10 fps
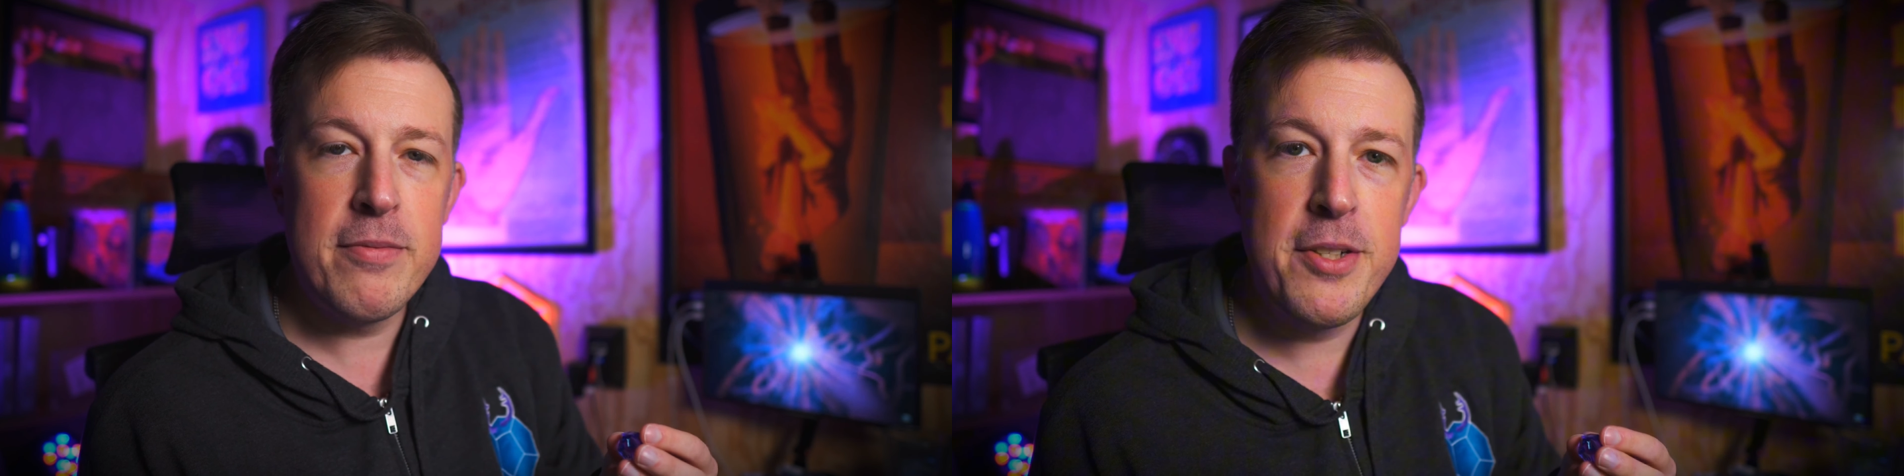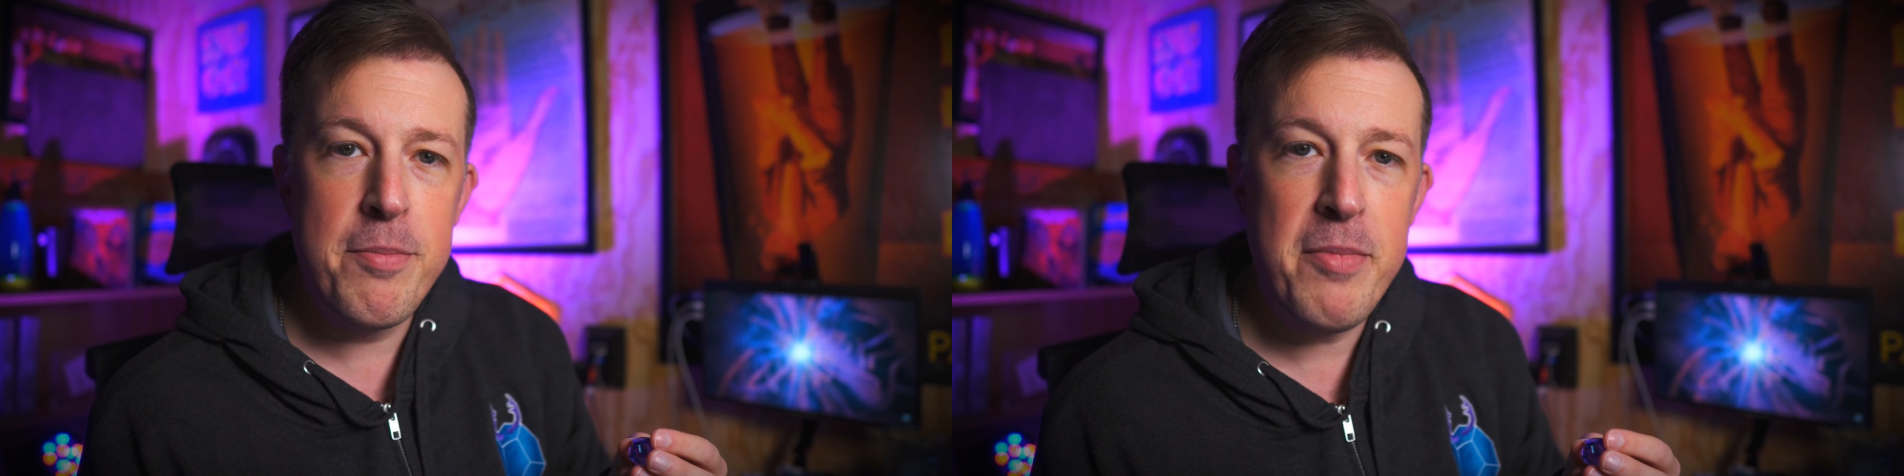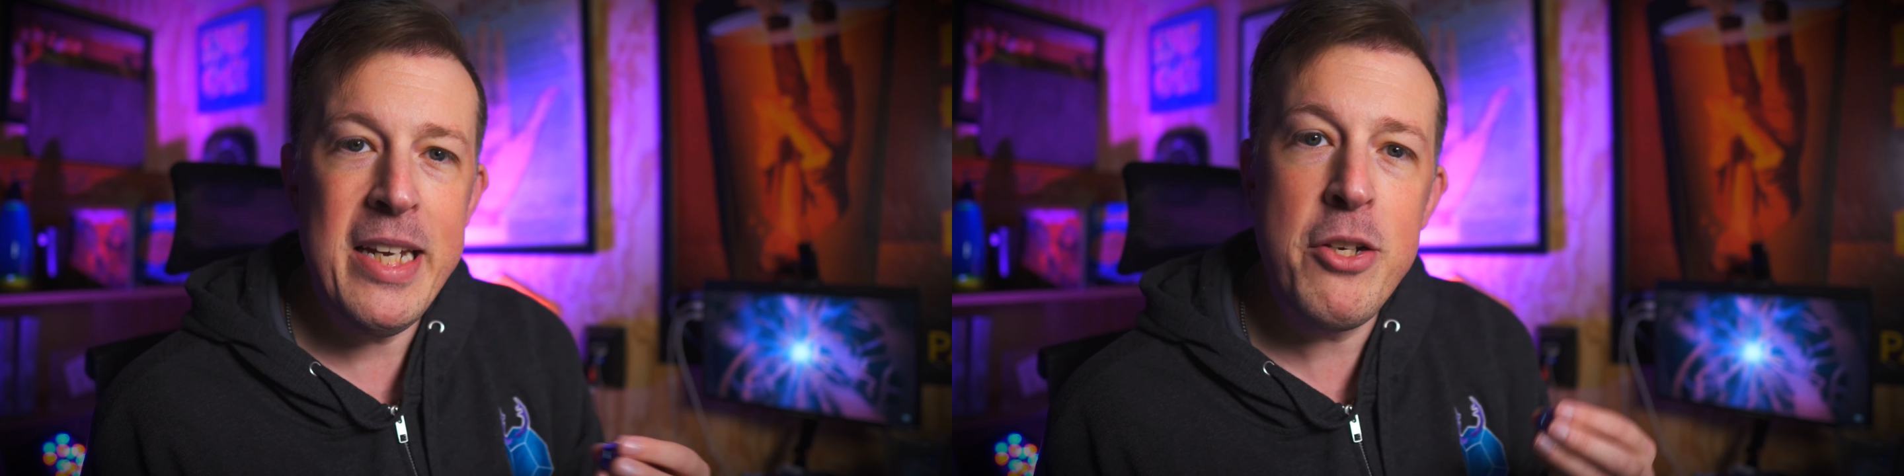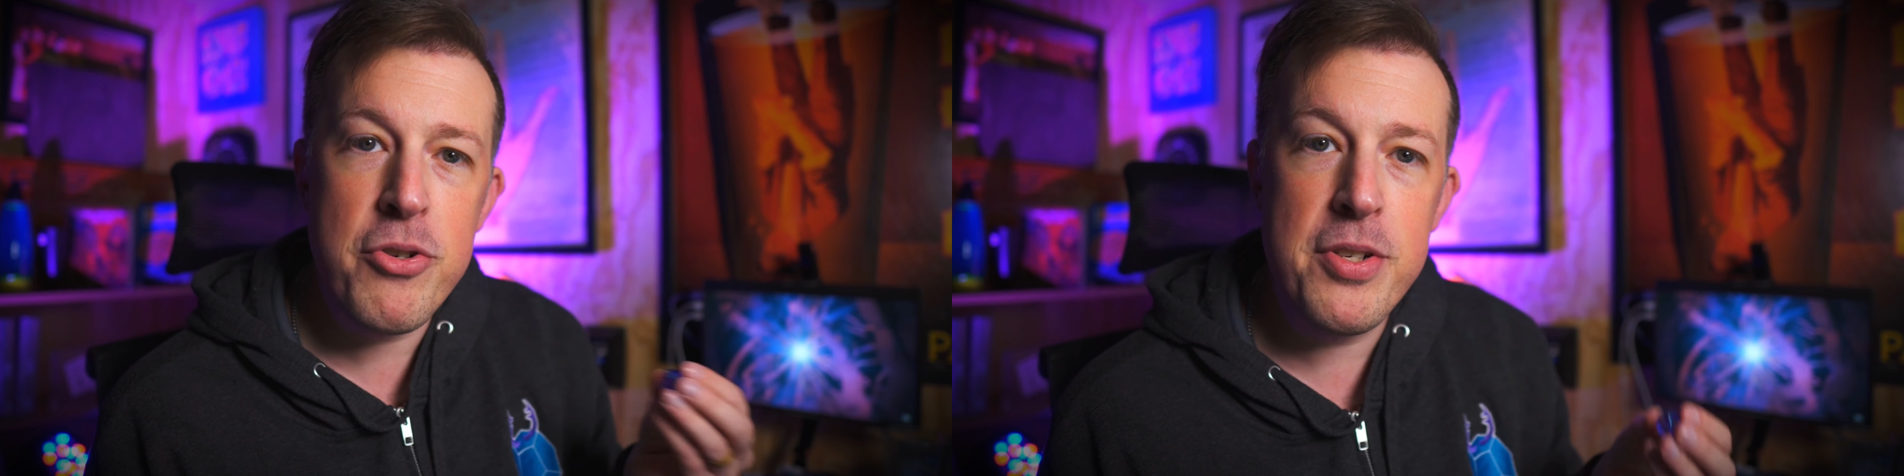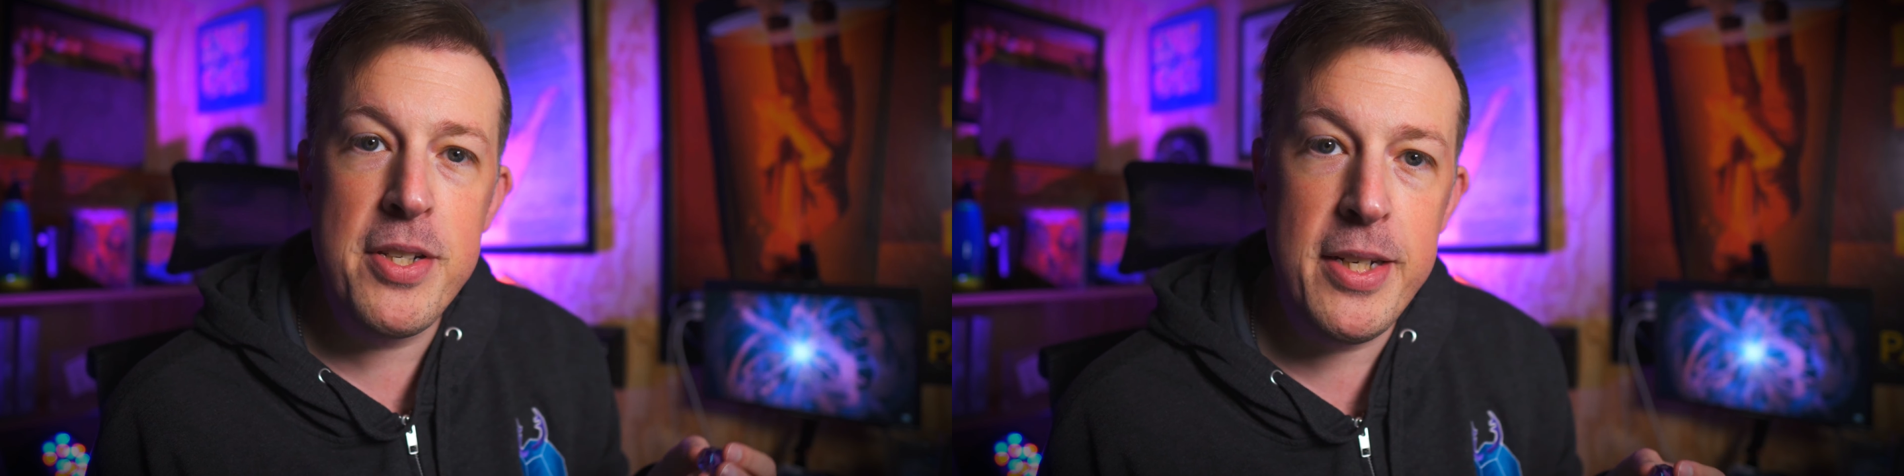some
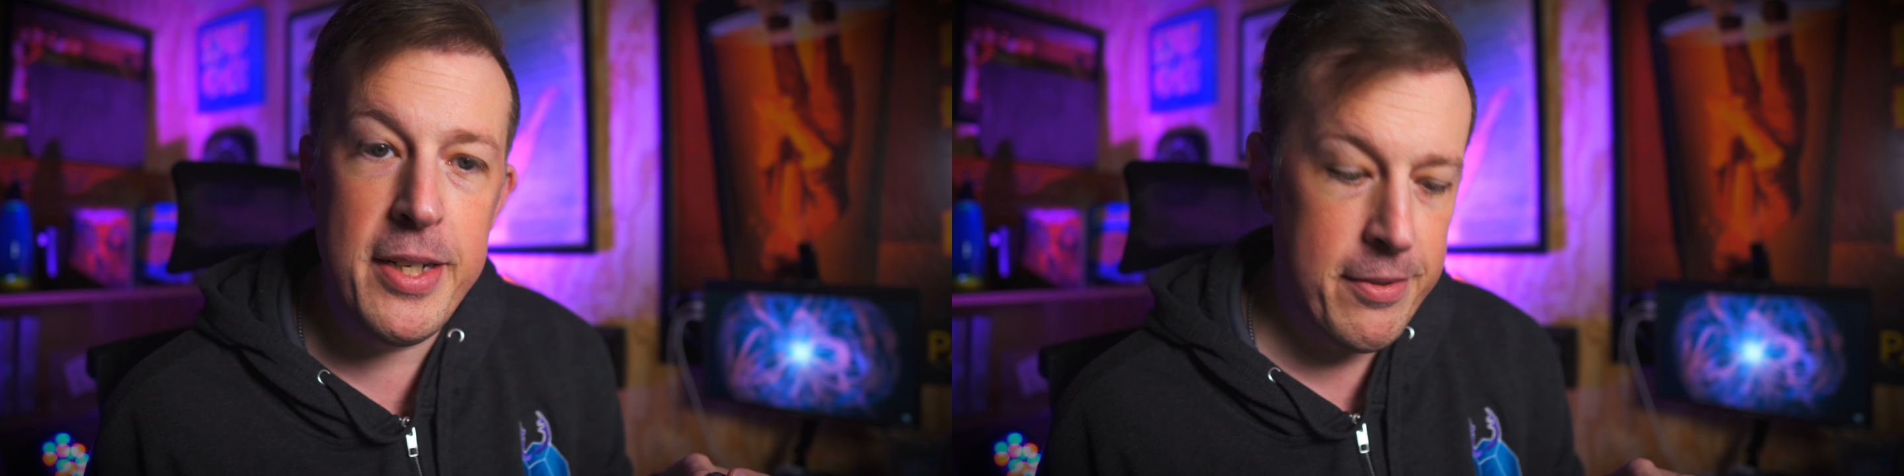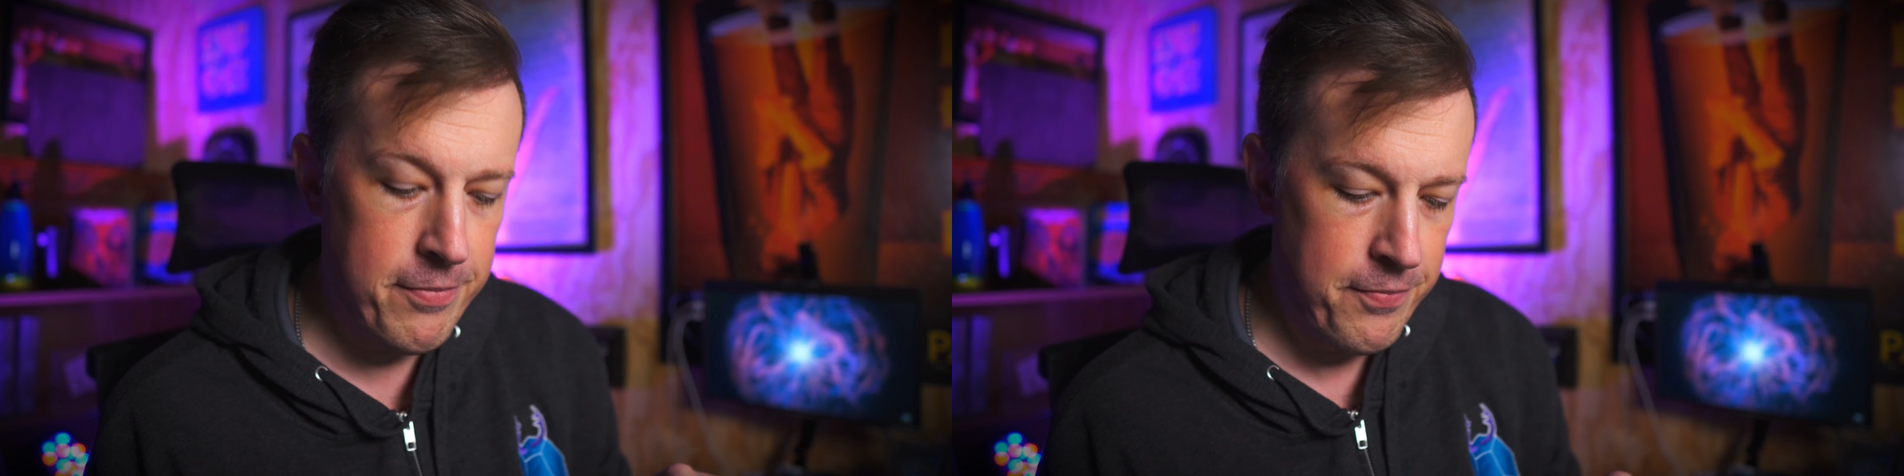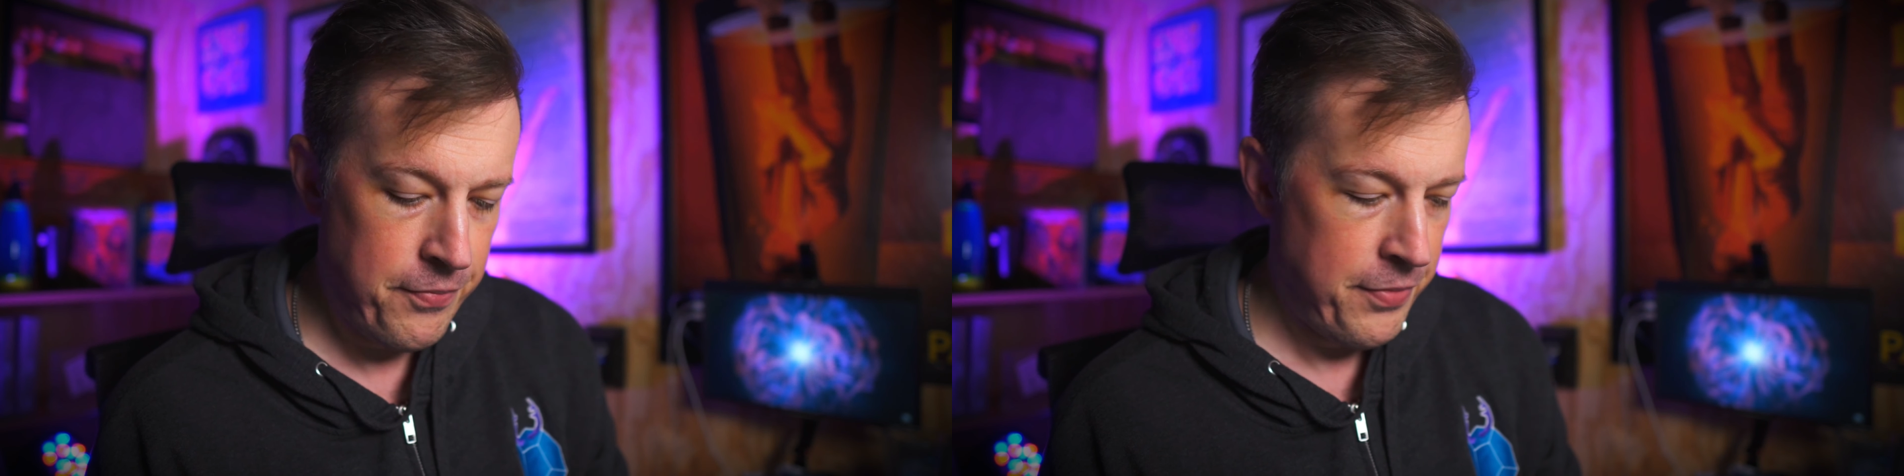interesting